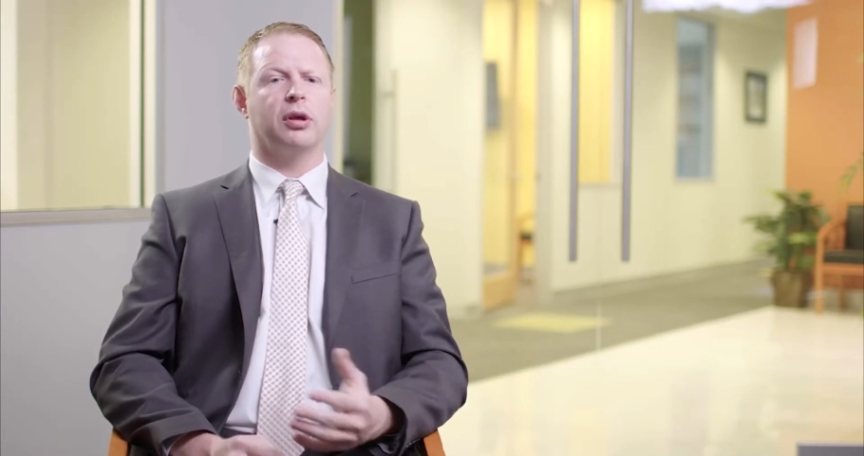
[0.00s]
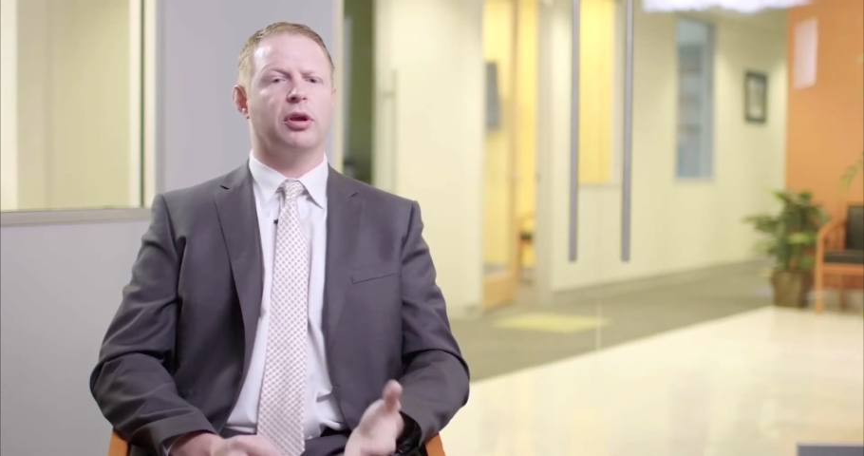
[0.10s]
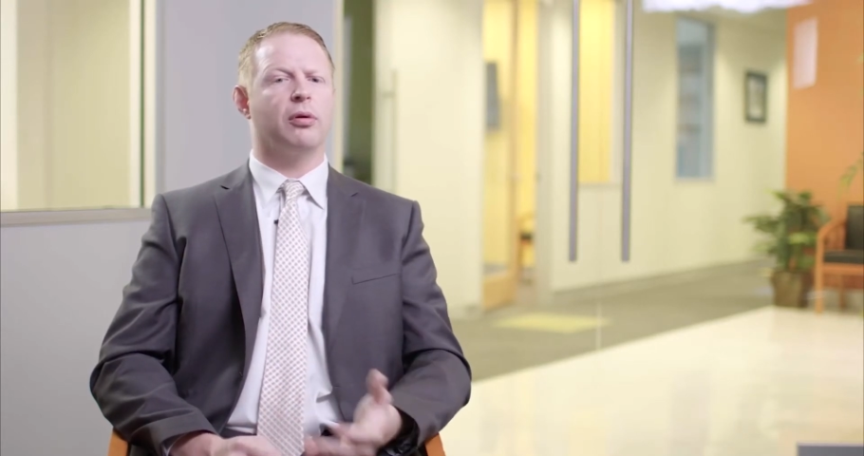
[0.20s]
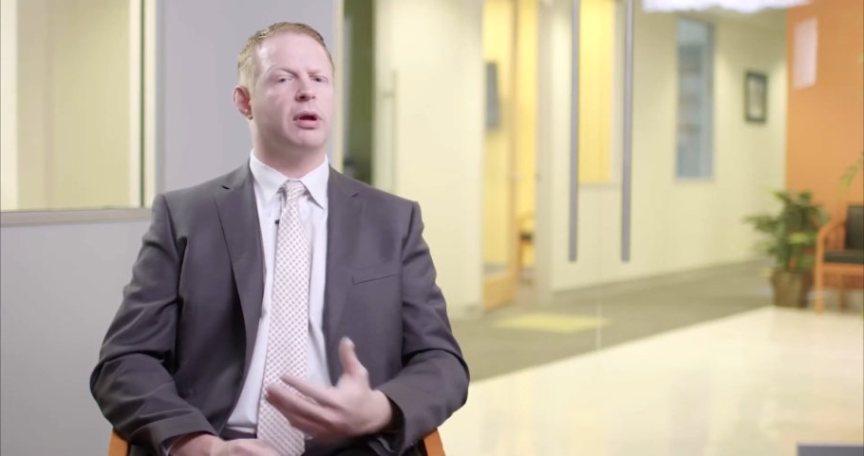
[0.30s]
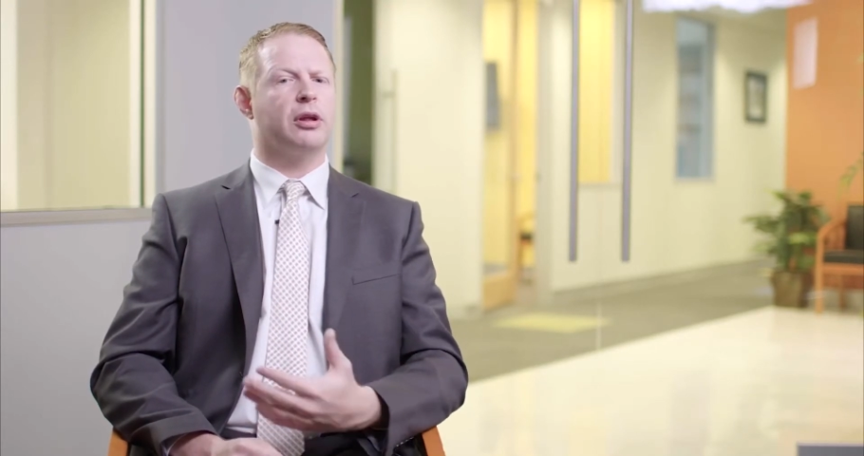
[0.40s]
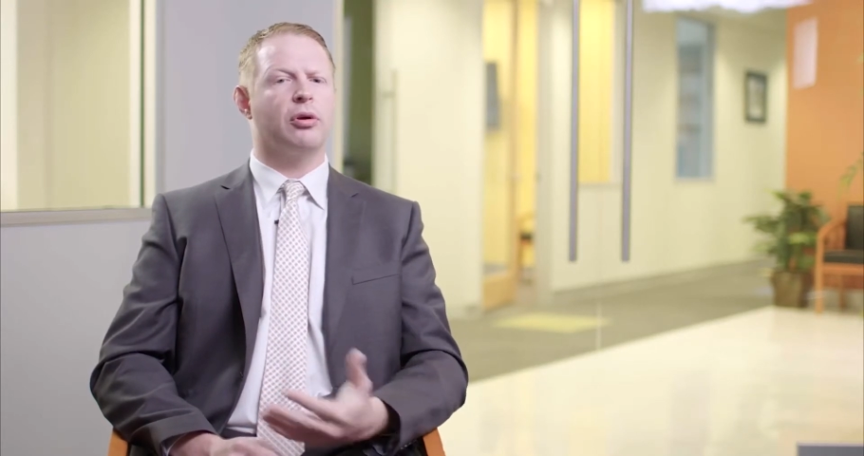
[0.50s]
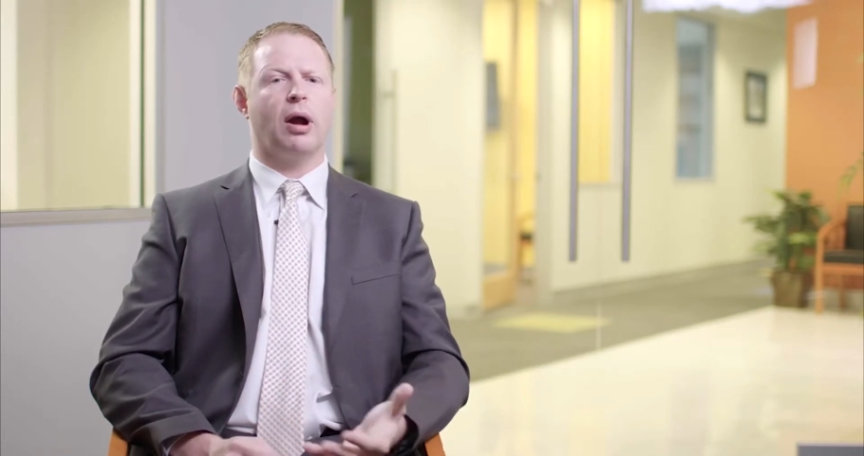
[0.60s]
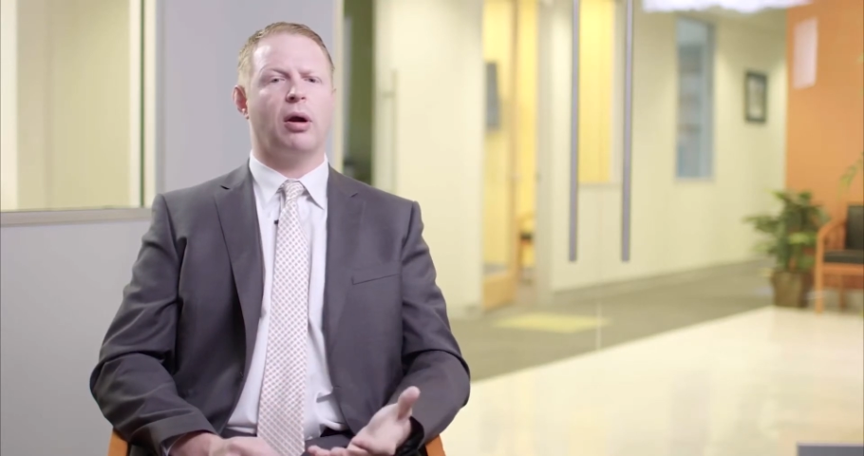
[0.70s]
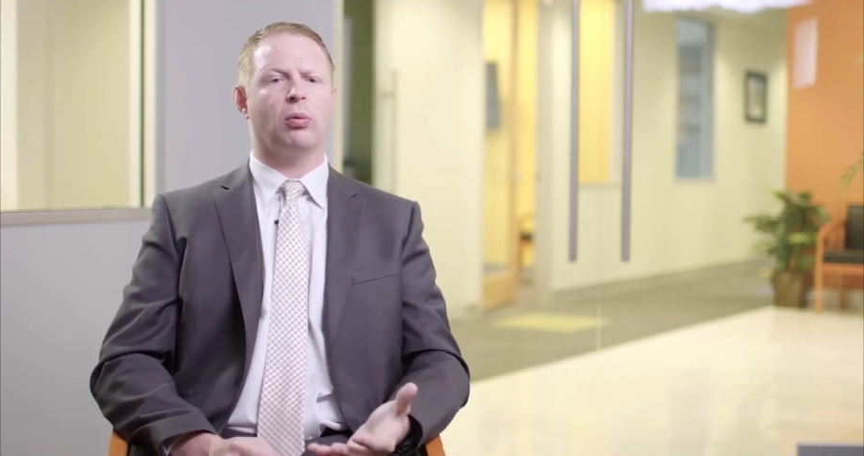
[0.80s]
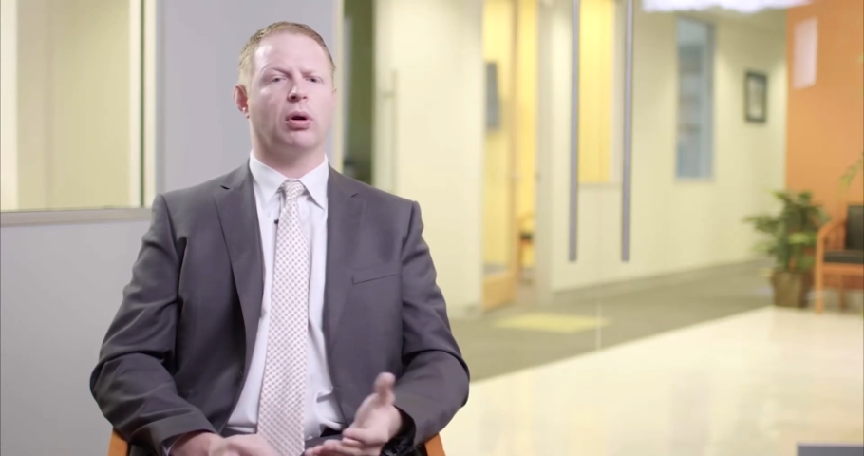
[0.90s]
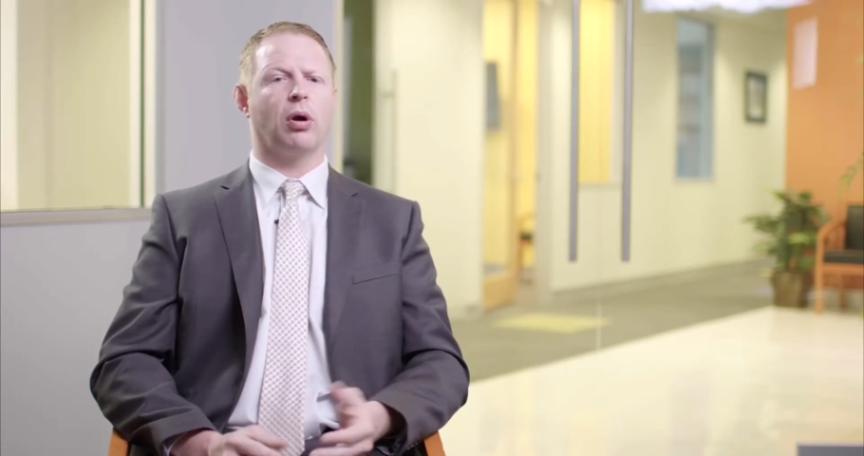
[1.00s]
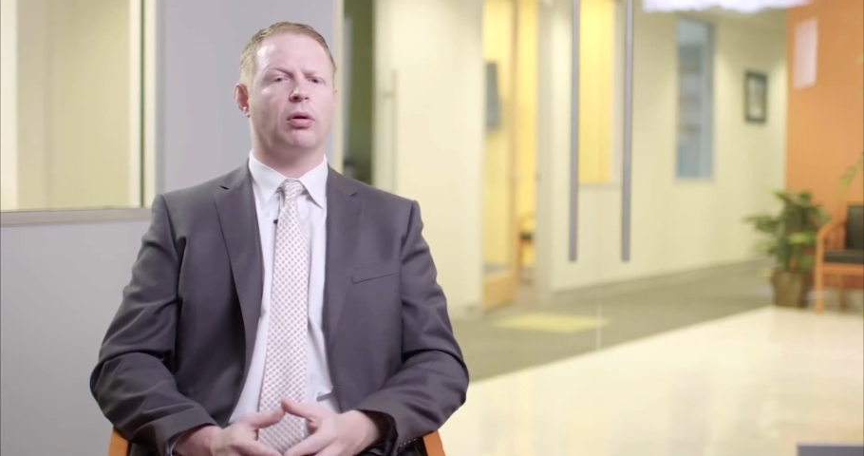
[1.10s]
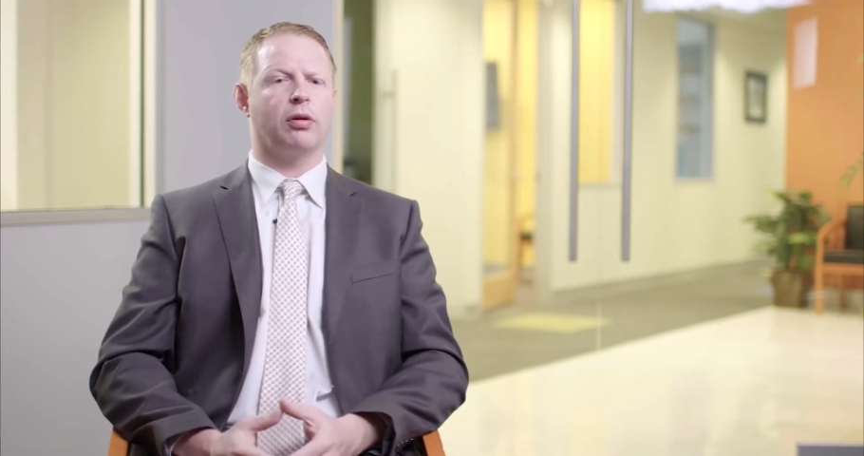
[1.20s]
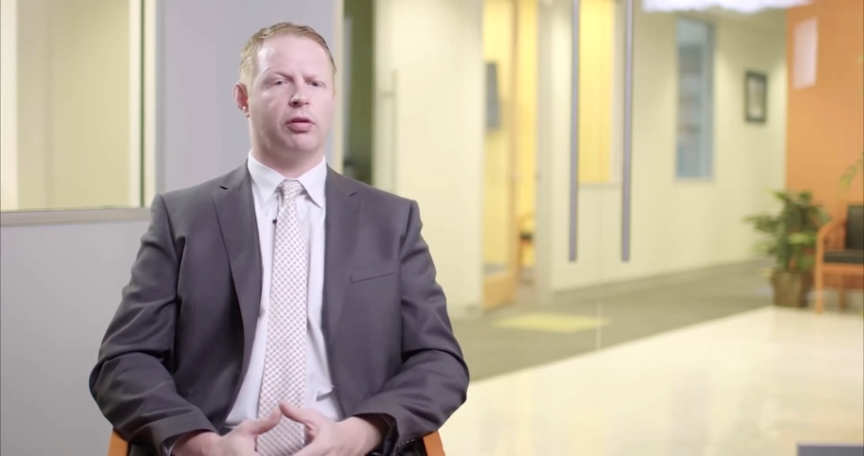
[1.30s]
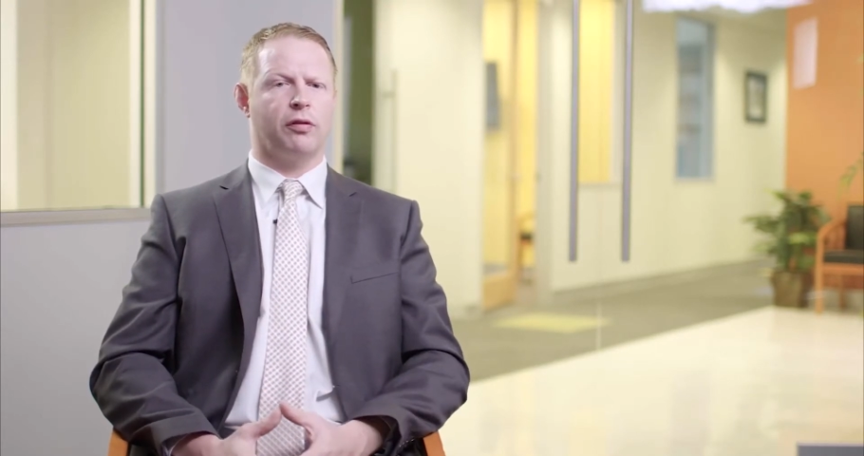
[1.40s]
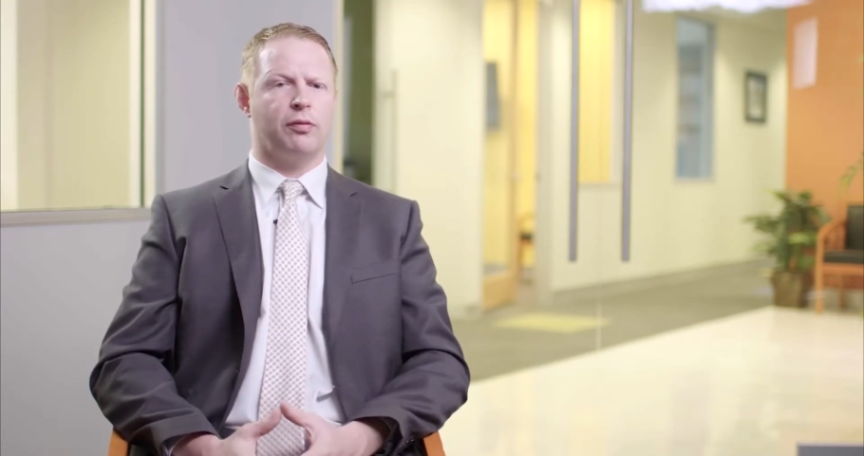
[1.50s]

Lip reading: year in, year out, regardless of